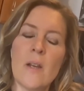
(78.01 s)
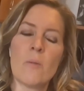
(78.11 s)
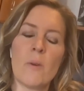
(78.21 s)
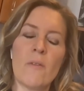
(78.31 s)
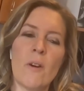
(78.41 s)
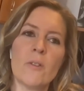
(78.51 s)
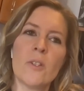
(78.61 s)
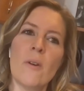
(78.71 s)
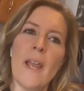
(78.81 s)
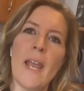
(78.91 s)
We've
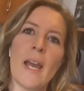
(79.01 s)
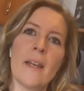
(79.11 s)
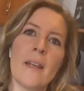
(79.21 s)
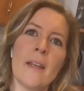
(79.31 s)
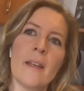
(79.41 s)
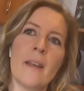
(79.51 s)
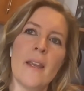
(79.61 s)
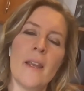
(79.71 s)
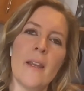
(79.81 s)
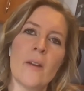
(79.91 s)
also added
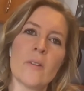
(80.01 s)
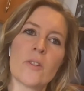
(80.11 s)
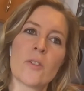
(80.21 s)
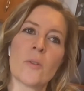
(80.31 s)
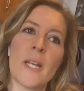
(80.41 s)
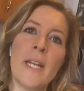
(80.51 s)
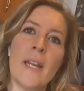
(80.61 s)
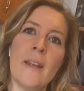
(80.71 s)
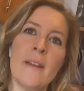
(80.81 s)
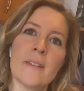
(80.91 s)
a
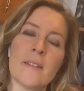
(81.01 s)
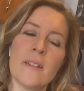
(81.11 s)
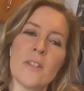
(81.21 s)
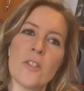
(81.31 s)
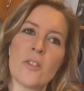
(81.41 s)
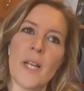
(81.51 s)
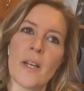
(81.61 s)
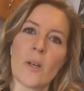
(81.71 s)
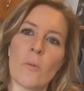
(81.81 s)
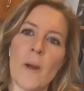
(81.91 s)
screening decision tree on
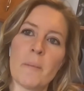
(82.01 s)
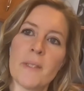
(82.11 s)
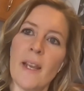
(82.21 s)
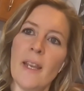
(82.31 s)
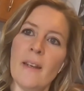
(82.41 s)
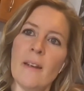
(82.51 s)
our website